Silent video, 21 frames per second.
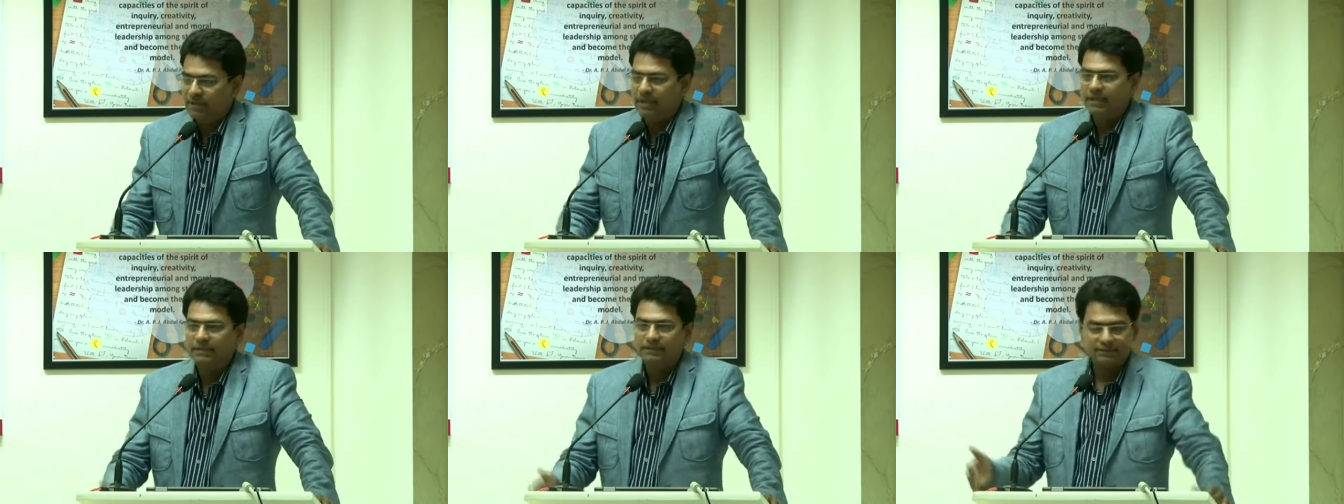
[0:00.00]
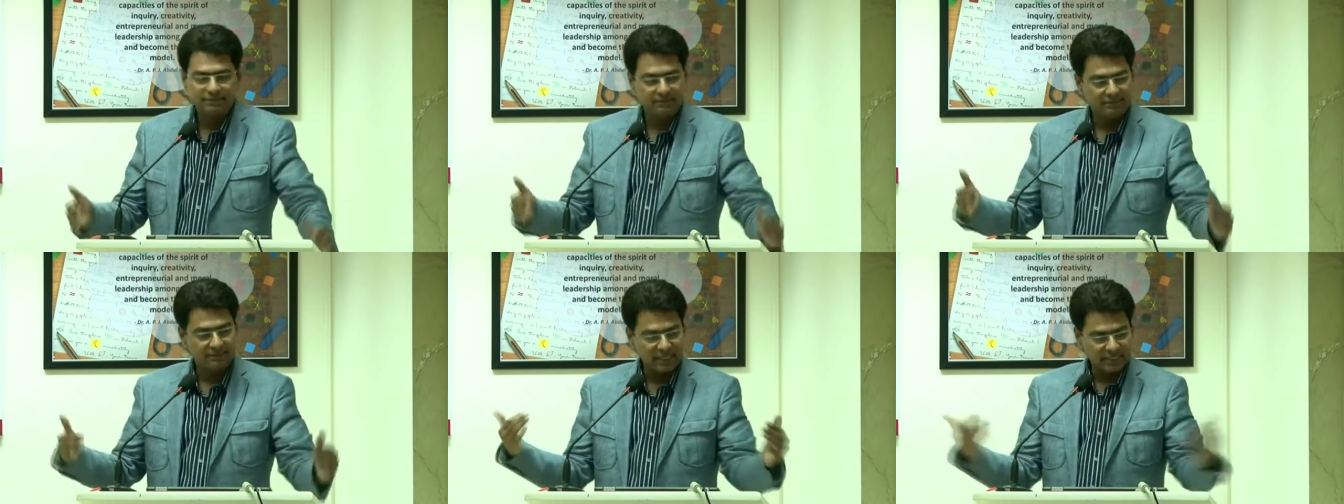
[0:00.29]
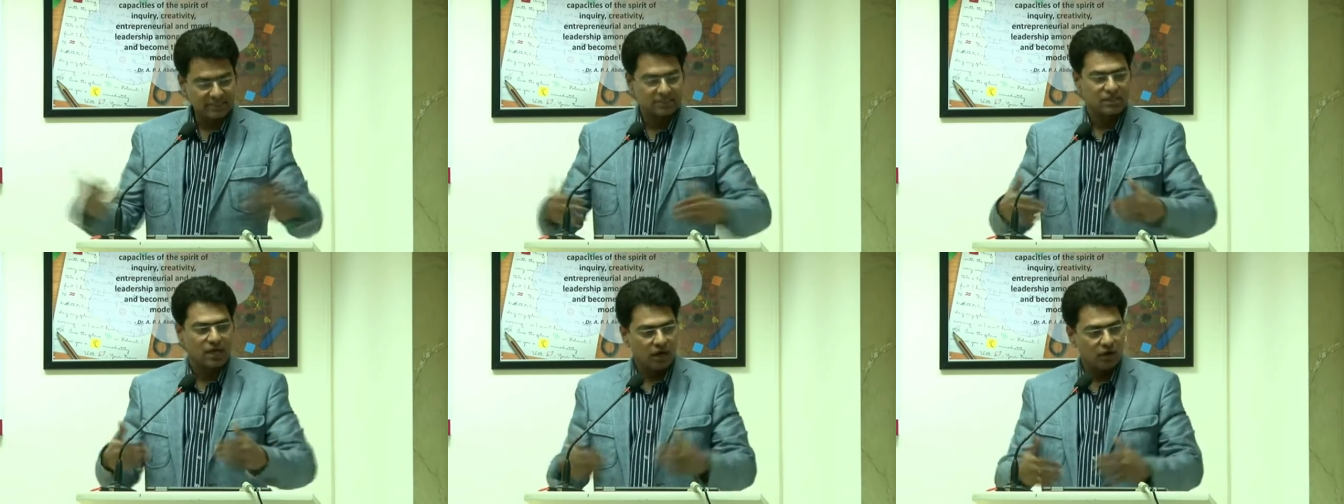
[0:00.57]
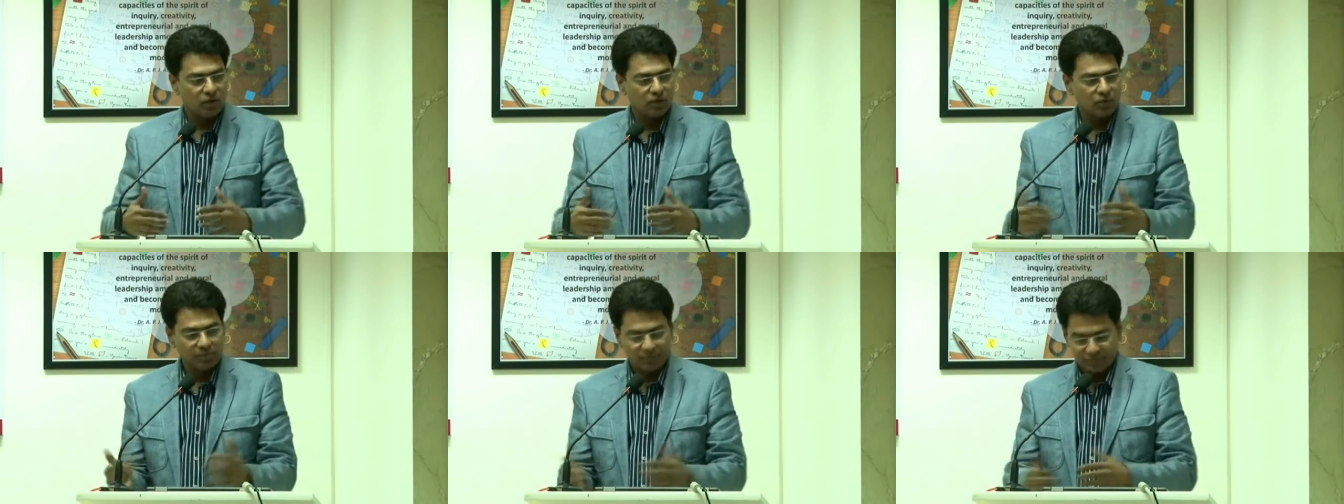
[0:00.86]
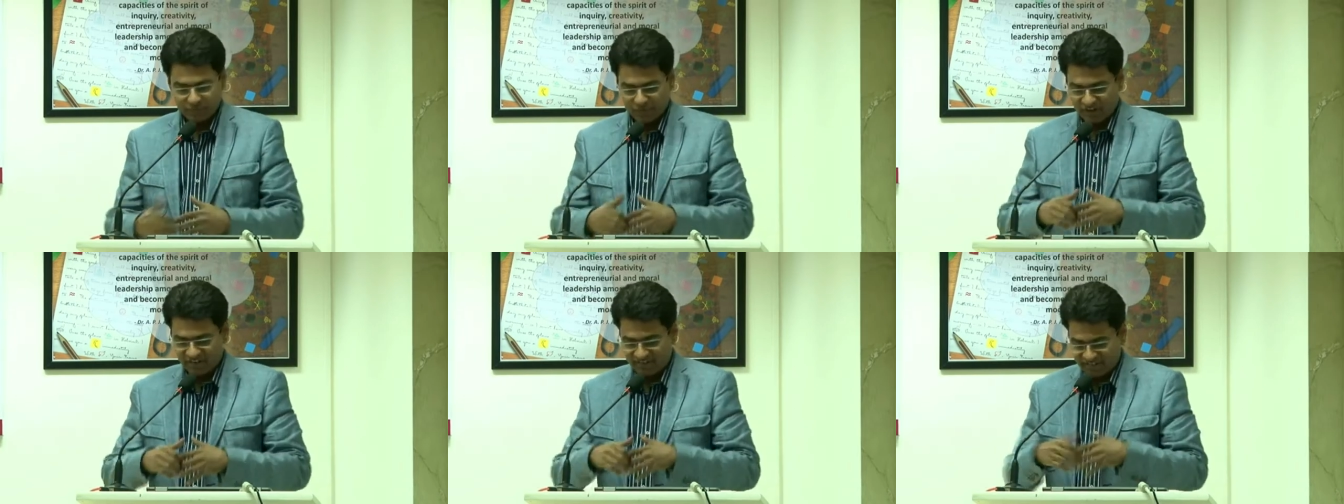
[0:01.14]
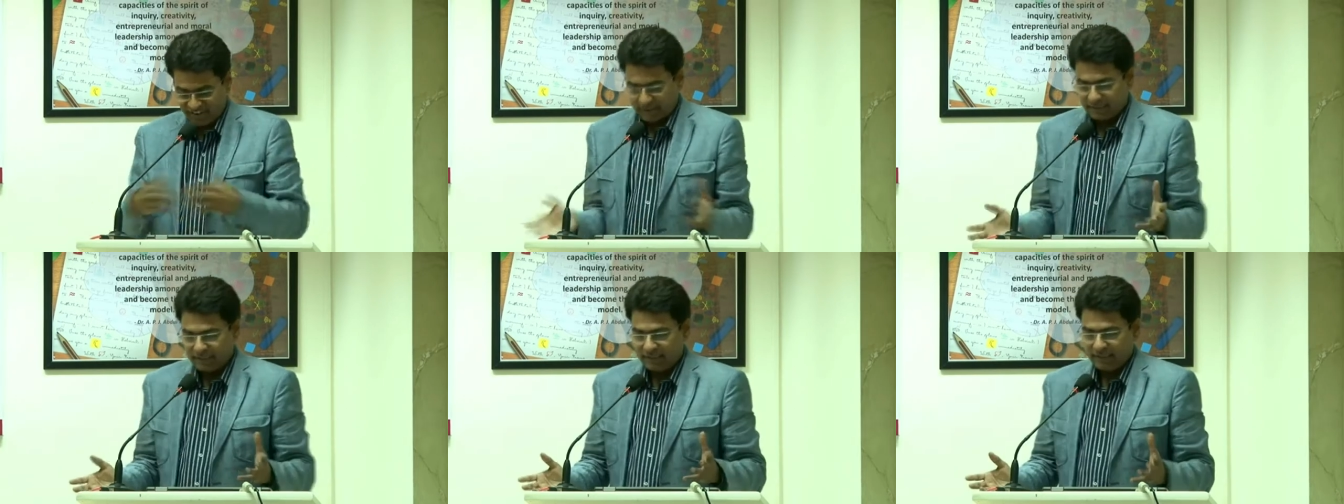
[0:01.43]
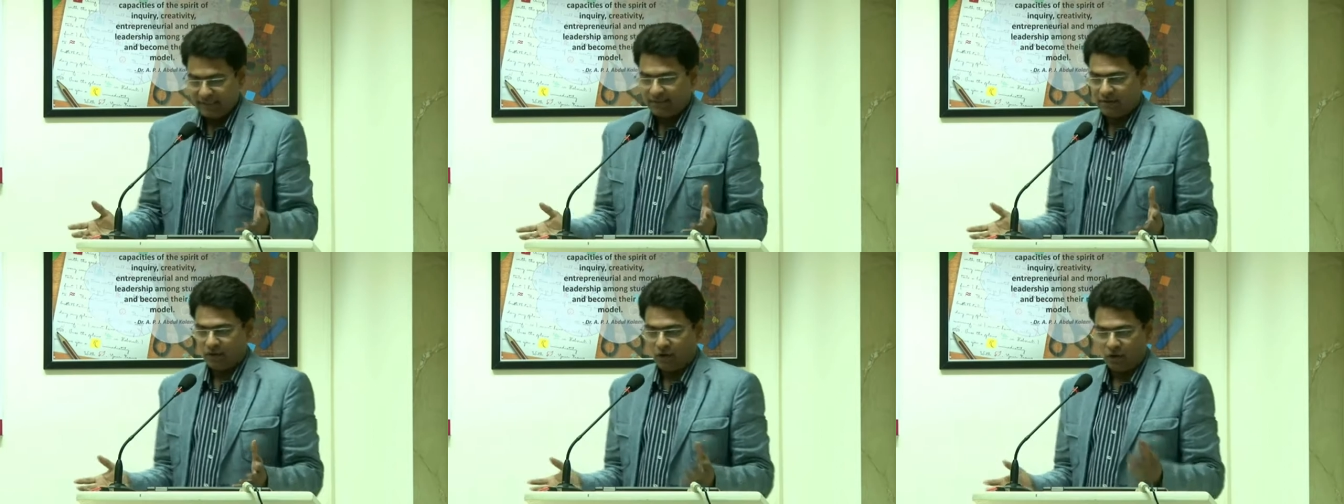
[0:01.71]
And that's how
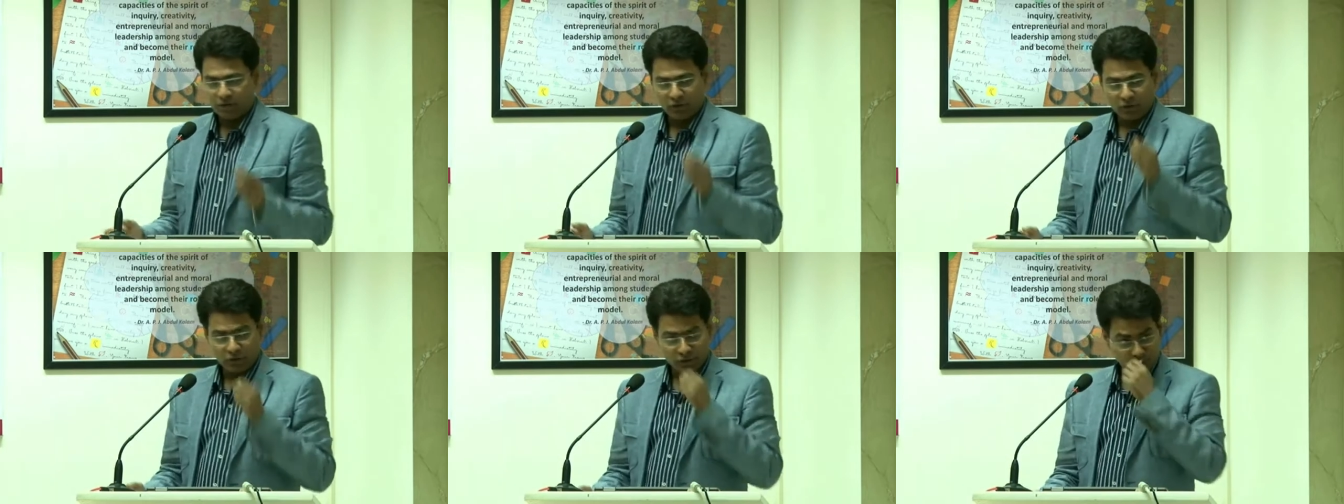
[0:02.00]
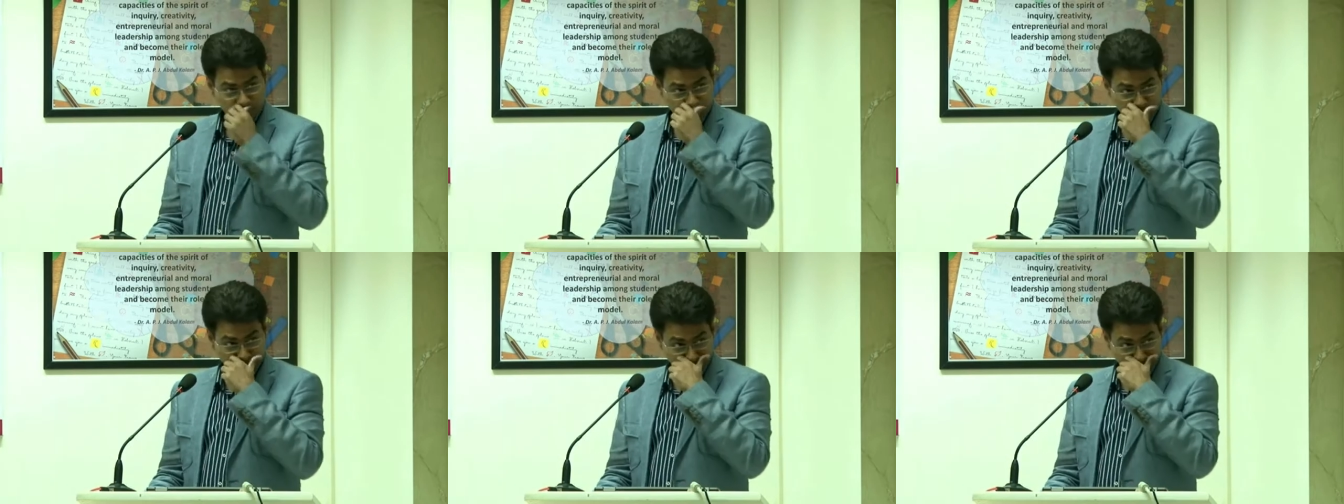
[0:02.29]
finally on October